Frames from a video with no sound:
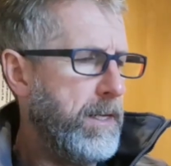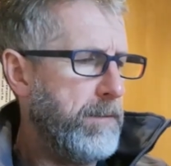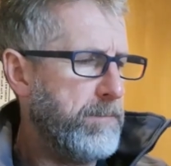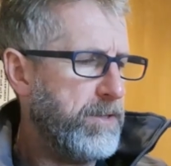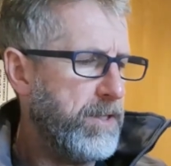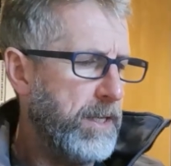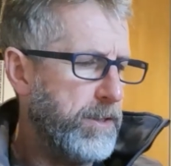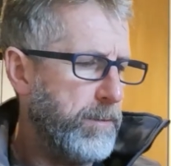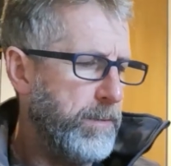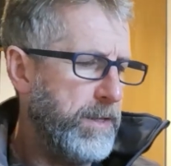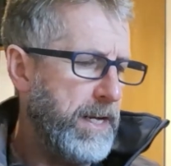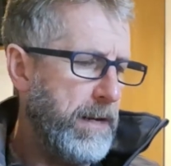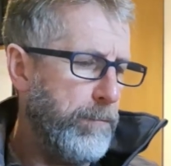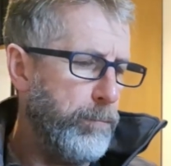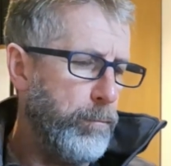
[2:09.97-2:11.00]
slides up and
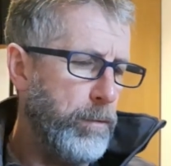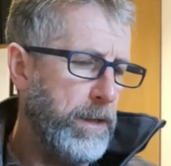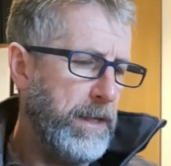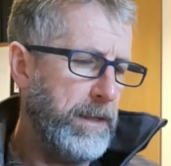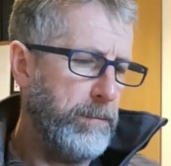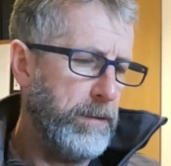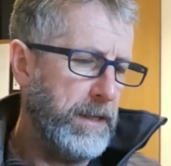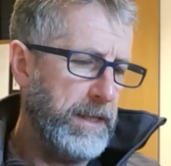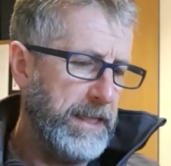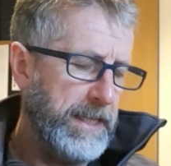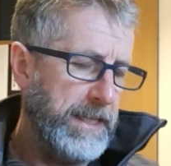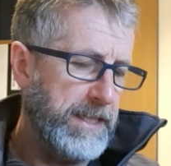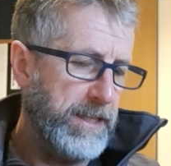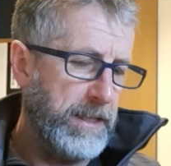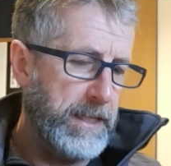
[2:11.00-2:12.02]
down really
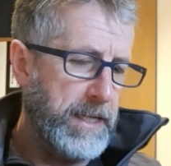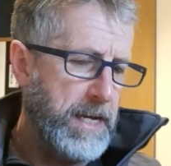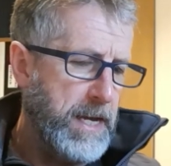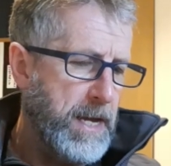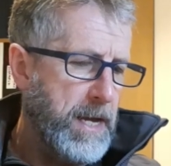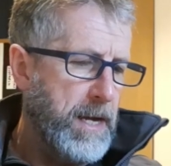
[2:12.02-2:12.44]
easily.